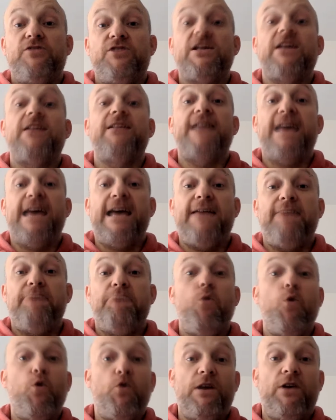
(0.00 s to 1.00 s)
Sunday
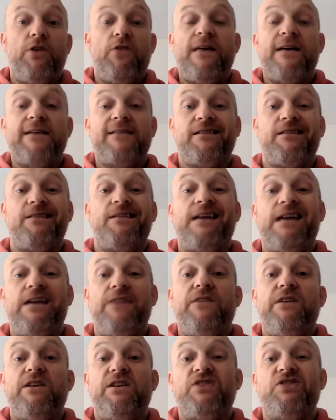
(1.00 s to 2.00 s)
morning or that Sunday
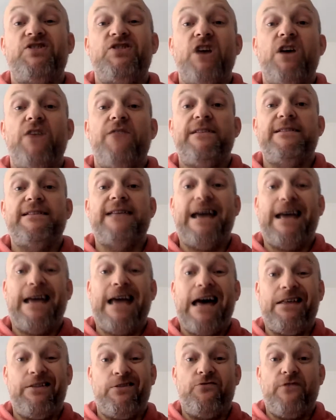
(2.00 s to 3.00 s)
evening service, that
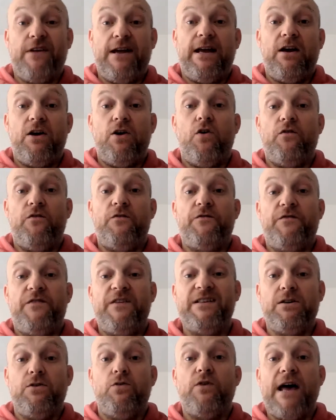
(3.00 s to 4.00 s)

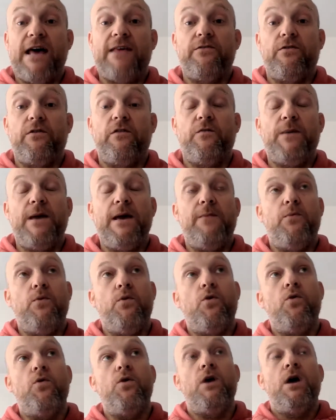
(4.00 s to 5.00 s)
physical gathering of
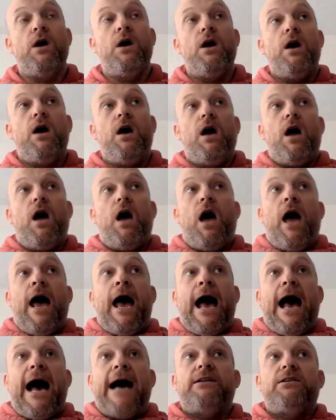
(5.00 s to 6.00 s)
people.
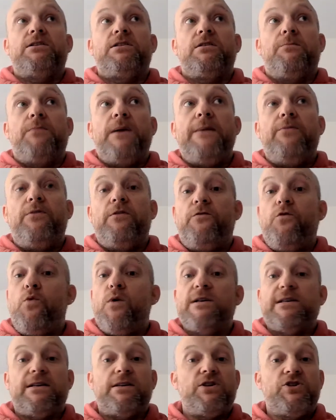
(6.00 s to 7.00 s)
And people have
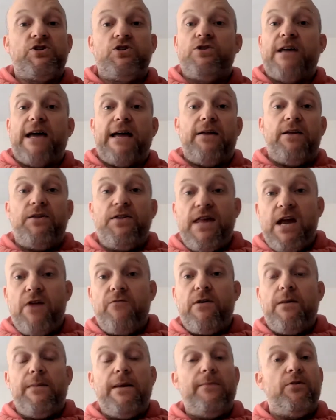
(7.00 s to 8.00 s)
always understood that in
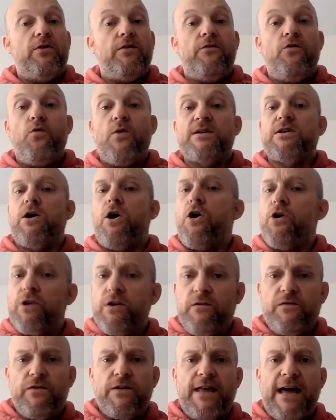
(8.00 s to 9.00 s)
theory. People have always
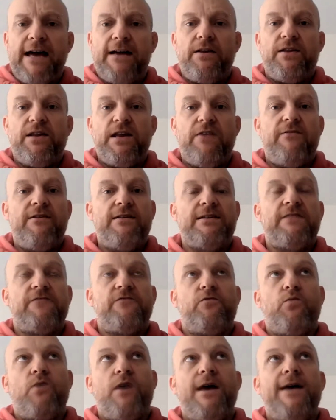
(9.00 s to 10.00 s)
argued for that in theory in
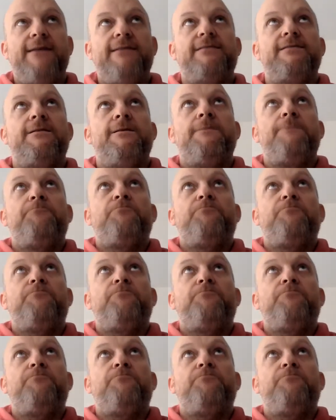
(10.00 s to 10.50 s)
different ways.